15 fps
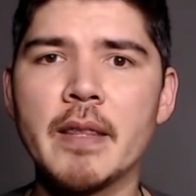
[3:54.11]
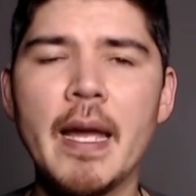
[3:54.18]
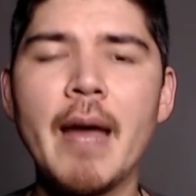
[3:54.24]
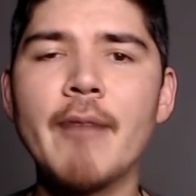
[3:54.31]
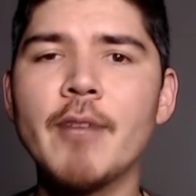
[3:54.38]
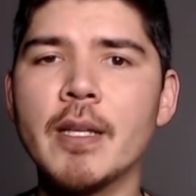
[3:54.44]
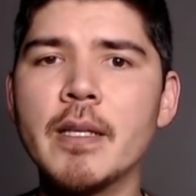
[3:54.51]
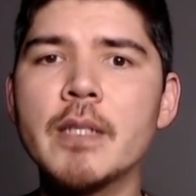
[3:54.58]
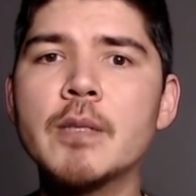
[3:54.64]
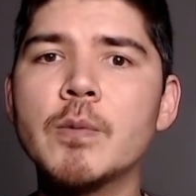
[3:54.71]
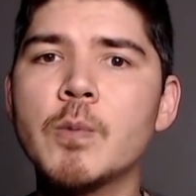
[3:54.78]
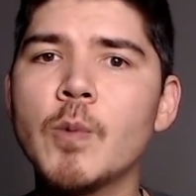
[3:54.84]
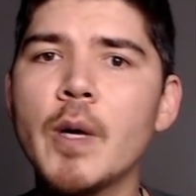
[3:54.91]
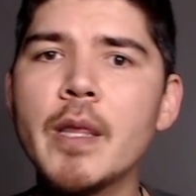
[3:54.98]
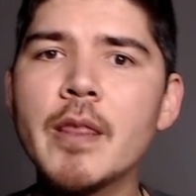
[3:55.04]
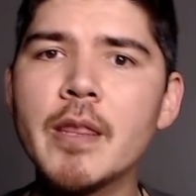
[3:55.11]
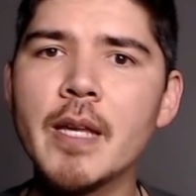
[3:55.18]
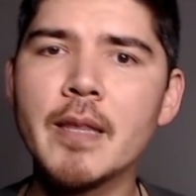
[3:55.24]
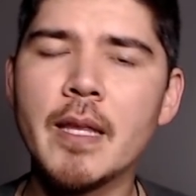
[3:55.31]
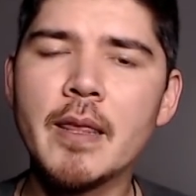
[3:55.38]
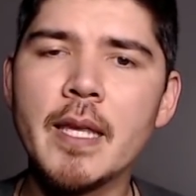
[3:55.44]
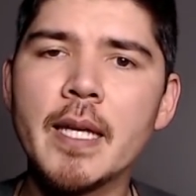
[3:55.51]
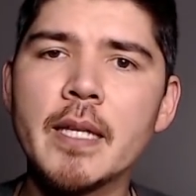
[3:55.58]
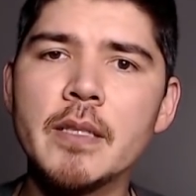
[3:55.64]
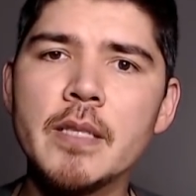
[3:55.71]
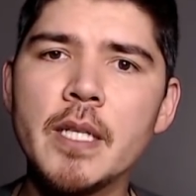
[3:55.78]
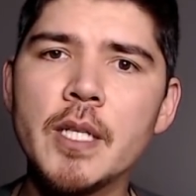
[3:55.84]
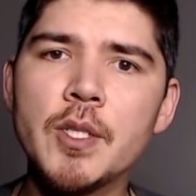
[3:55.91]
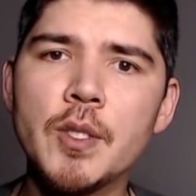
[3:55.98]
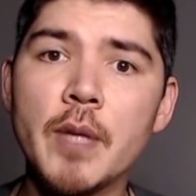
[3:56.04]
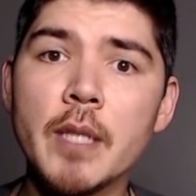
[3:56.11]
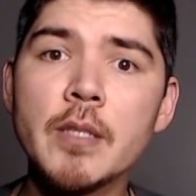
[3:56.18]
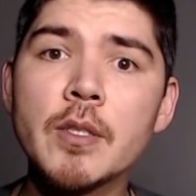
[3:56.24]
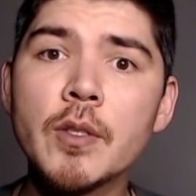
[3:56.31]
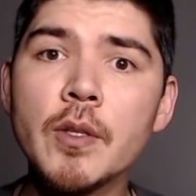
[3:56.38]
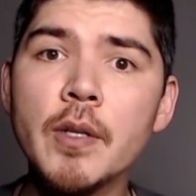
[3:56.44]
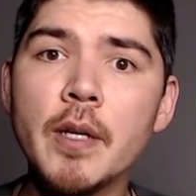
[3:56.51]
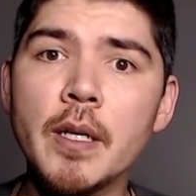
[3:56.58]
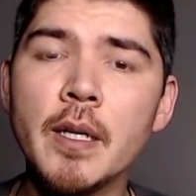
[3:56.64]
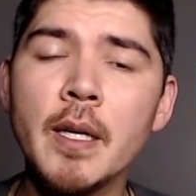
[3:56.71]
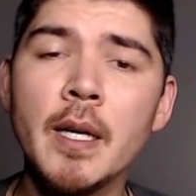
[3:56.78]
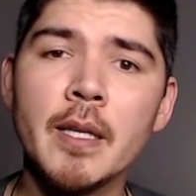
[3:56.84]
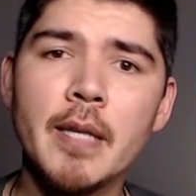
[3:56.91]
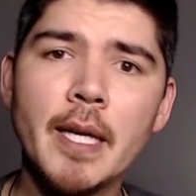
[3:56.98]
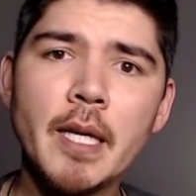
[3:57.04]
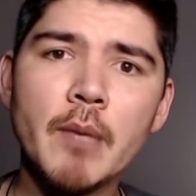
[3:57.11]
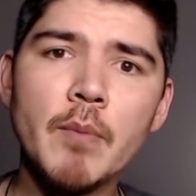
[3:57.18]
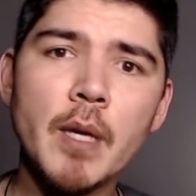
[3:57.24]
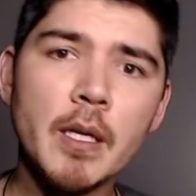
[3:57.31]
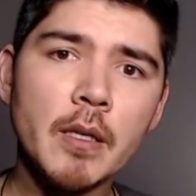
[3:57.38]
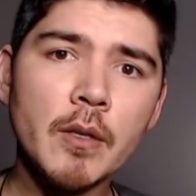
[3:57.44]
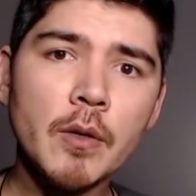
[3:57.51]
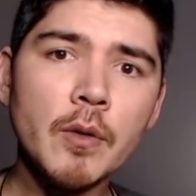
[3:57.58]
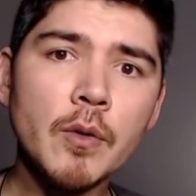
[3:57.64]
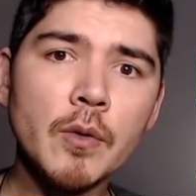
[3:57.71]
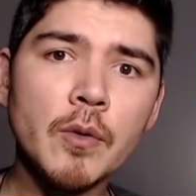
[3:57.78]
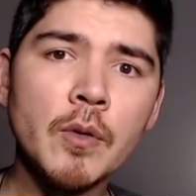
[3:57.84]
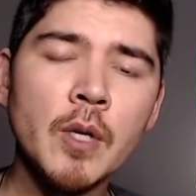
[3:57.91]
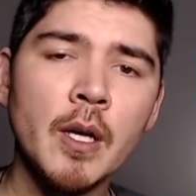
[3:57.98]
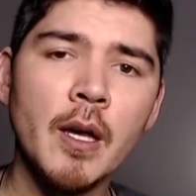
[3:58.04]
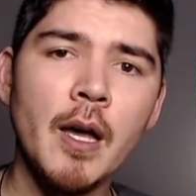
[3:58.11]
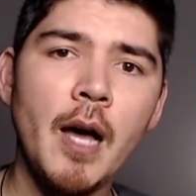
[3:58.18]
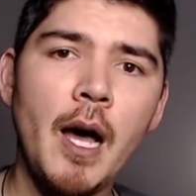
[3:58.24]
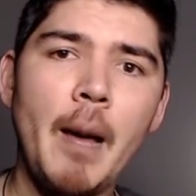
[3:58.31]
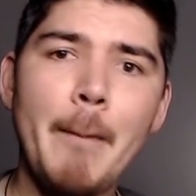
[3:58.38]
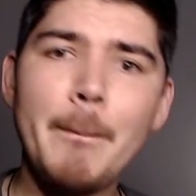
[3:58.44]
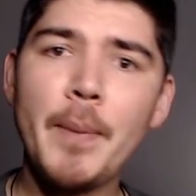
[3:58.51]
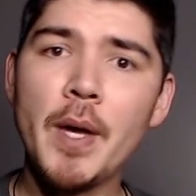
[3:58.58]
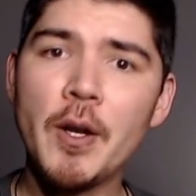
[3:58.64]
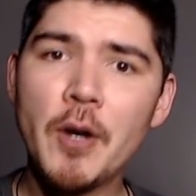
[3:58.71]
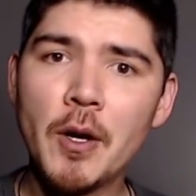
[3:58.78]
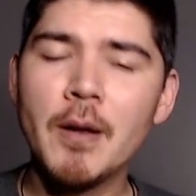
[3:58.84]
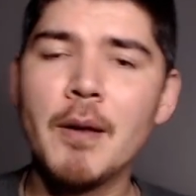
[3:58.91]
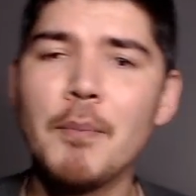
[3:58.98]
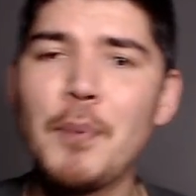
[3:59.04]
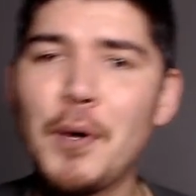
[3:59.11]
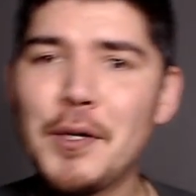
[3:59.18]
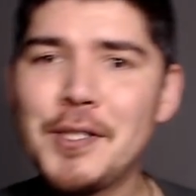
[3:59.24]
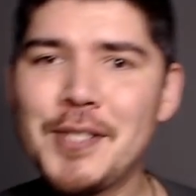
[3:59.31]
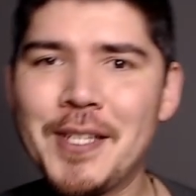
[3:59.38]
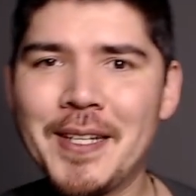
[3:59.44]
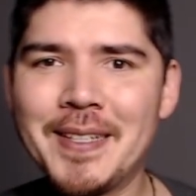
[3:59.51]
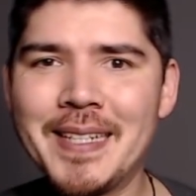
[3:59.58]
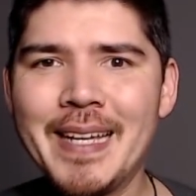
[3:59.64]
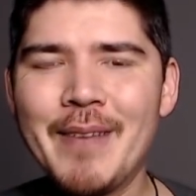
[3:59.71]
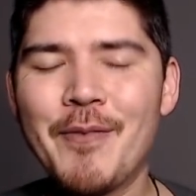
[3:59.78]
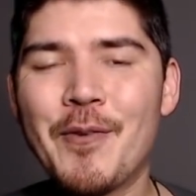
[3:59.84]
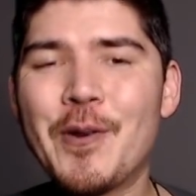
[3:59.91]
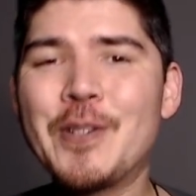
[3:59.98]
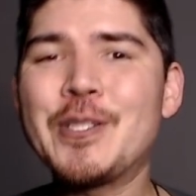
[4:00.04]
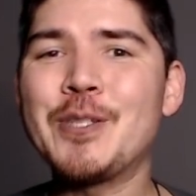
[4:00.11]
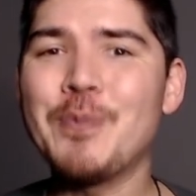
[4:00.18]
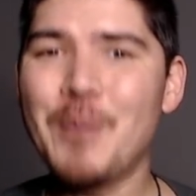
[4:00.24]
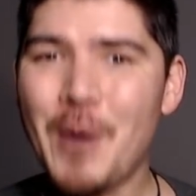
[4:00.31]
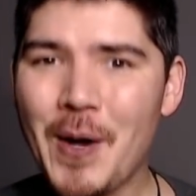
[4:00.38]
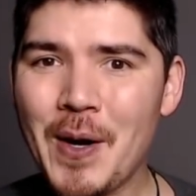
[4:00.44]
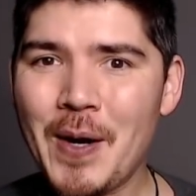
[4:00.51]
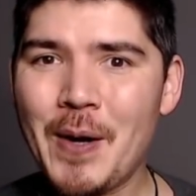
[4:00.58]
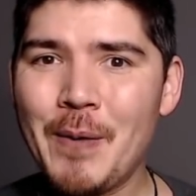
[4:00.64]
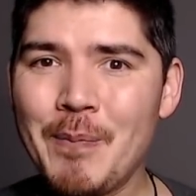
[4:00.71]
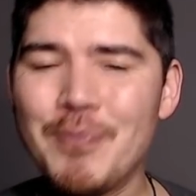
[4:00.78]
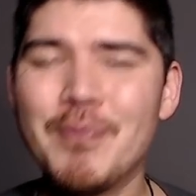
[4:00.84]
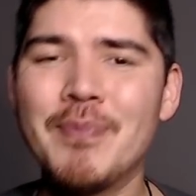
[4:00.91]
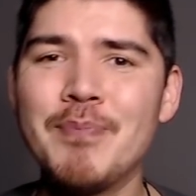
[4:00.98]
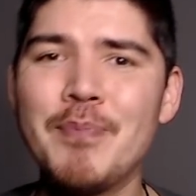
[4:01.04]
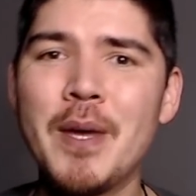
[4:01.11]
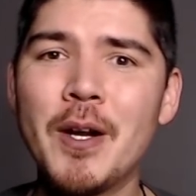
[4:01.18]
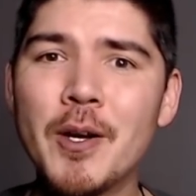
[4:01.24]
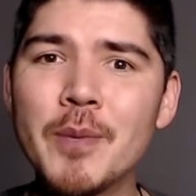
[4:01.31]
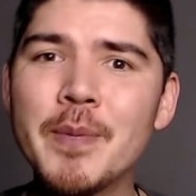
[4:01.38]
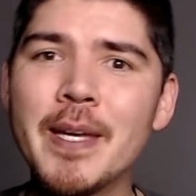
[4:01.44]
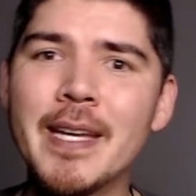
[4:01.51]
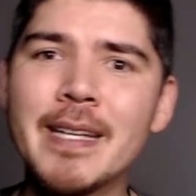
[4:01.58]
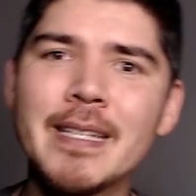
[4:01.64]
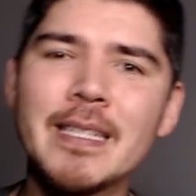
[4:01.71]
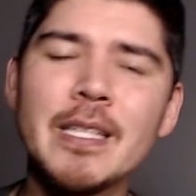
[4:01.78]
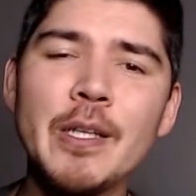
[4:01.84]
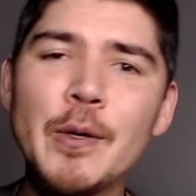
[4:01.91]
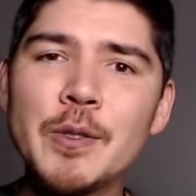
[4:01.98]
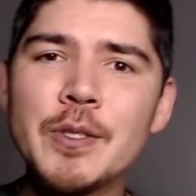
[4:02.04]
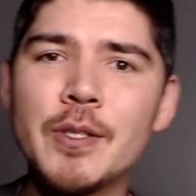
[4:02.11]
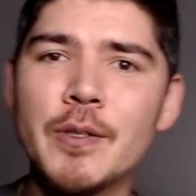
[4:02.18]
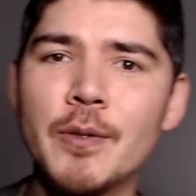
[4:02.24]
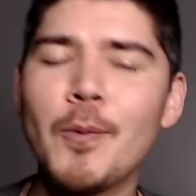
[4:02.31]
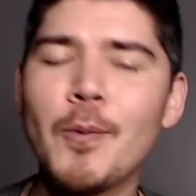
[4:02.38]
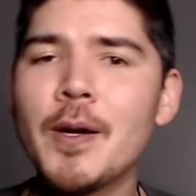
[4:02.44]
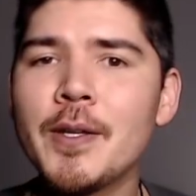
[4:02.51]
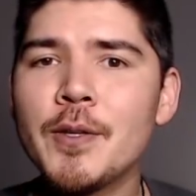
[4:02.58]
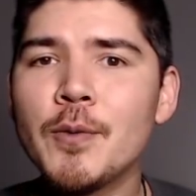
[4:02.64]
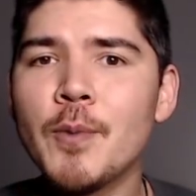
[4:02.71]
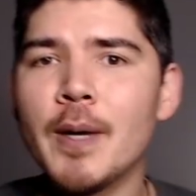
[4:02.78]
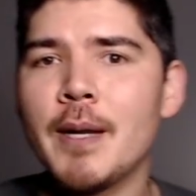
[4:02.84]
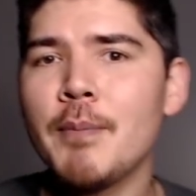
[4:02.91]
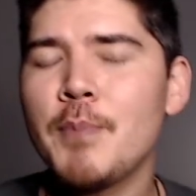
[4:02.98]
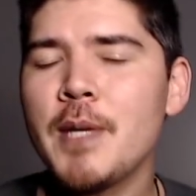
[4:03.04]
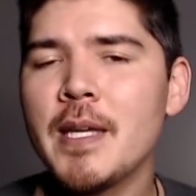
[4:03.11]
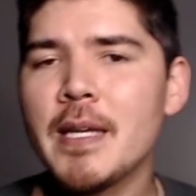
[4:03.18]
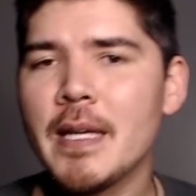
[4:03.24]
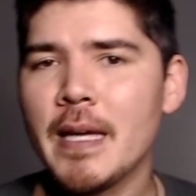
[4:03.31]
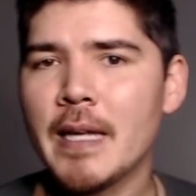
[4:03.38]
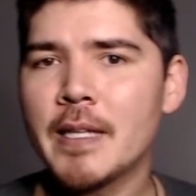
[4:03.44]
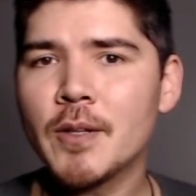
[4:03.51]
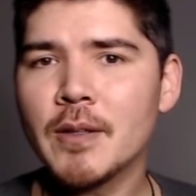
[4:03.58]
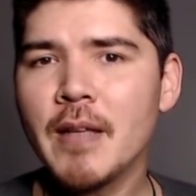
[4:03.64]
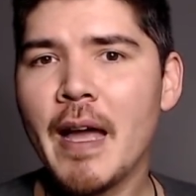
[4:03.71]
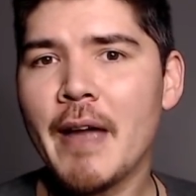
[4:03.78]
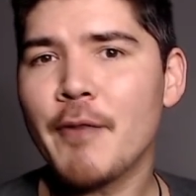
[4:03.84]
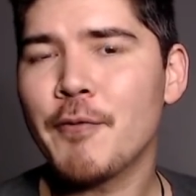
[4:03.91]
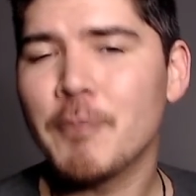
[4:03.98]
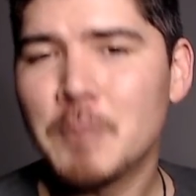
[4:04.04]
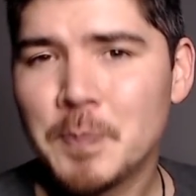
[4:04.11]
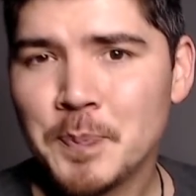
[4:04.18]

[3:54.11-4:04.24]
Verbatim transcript: They have at least one thing that they can teach you that's good, that can make you a better person for tomorrow, better being closer to you want to be in your life.